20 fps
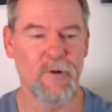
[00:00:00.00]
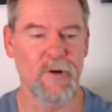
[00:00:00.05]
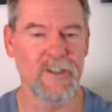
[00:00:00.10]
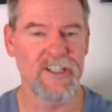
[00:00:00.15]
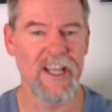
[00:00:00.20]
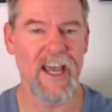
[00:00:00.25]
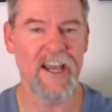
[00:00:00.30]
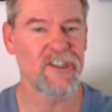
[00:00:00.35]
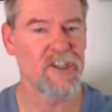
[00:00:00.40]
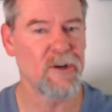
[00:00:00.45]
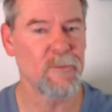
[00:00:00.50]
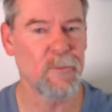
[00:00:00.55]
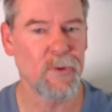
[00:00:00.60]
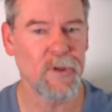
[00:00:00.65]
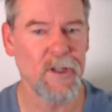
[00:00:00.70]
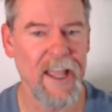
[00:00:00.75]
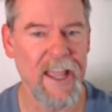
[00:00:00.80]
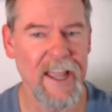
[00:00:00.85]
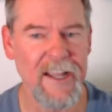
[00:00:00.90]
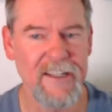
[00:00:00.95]
protection
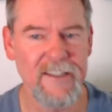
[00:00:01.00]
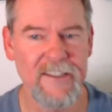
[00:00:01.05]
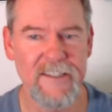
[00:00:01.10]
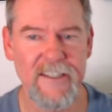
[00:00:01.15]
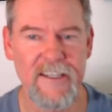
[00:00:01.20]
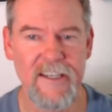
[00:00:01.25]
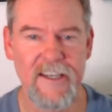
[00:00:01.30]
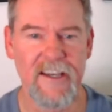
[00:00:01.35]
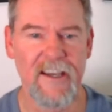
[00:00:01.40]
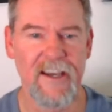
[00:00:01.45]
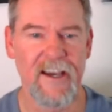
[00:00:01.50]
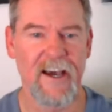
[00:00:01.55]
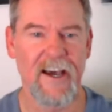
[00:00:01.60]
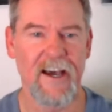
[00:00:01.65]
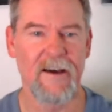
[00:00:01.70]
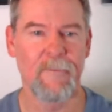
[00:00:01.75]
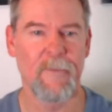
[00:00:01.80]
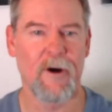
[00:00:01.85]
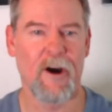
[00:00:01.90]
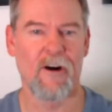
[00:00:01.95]
plans,
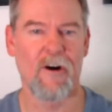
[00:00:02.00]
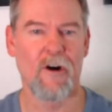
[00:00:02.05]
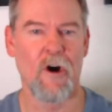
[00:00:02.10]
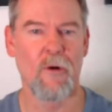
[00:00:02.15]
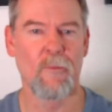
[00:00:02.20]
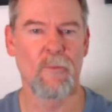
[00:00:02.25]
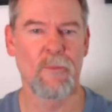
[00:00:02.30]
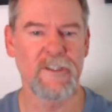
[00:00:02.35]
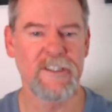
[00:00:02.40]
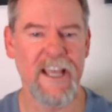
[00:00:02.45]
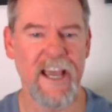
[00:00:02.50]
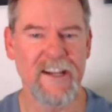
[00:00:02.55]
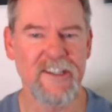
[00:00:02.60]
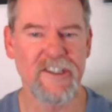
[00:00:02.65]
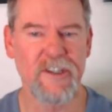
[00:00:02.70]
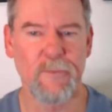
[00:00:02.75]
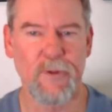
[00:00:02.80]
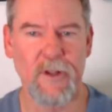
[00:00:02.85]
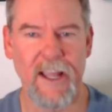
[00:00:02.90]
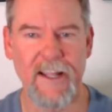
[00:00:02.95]
our home
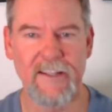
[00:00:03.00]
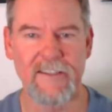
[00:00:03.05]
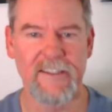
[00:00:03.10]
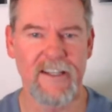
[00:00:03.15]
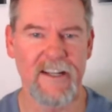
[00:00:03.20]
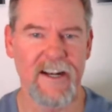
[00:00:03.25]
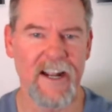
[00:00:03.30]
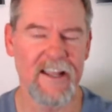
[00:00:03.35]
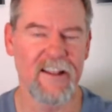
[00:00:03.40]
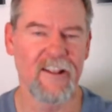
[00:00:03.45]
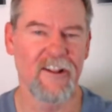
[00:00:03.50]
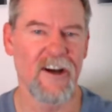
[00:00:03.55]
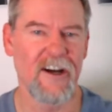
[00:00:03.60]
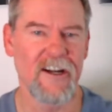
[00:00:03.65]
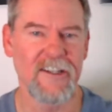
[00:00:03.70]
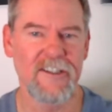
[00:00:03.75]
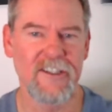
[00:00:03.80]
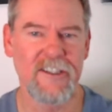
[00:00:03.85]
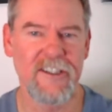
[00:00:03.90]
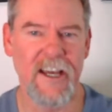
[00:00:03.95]
protection plans that I
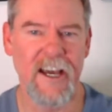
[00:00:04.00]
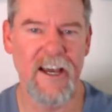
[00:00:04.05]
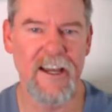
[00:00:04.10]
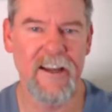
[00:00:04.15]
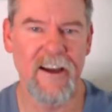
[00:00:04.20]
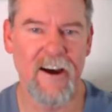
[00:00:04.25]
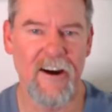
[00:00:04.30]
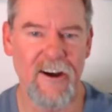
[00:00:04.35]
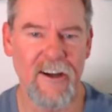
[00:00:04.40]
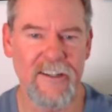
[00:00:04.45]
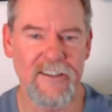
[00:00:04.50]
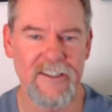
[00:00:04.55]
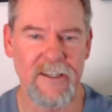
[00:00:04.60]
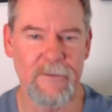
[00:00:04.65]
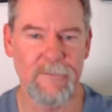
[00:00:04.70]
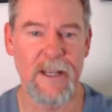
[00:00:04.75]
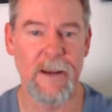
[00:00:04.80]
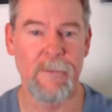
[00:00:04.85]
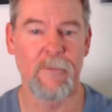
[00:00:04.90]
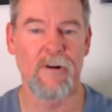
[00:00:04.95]
launched on
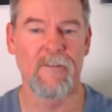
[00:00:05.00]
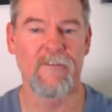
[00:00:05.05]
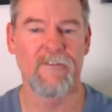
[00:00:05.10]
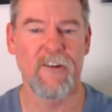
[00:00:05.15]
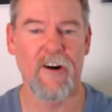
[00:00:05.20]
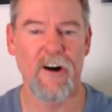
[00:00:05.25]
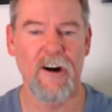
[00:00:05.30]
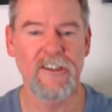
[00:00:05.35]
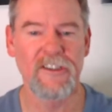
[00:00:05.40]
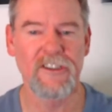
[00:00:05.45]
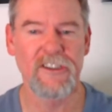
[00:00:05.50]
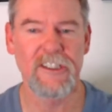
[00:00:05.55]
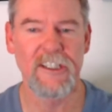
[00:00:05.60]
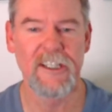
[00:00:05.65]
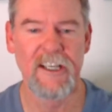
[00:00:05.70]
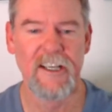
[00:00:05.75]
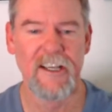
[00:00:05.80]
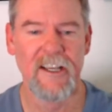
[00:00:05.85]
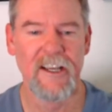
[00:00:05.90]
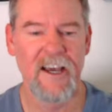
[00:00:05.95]
September 1st.
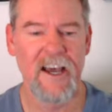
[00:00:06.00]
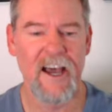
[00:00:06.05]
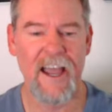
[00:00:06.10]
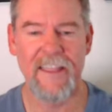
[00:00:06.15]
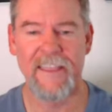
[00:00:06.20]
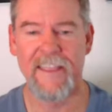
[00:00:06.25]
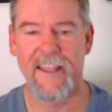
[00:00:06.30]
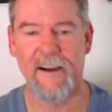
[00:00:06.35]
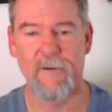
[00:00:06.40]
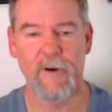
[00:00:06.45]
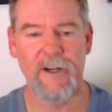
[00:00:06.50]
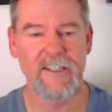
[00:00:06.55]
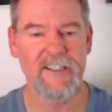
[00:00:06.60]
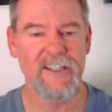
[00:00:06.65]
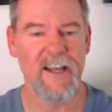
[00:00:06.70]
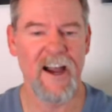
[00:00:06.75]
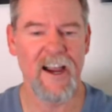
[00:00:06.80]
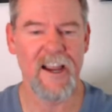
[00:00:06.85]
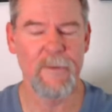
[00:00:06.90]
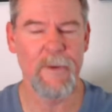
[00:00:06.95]
And then I want to
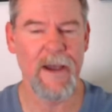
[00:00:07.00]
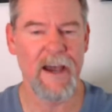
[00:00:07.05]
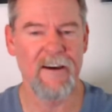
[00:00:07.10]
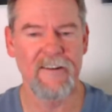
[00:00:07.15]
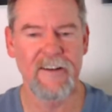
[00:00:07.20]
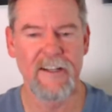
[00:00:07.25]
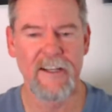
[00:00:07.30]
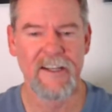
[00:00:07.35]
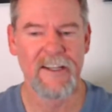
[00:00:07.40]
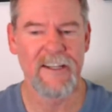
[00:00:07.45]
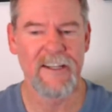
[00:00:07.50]
talk about,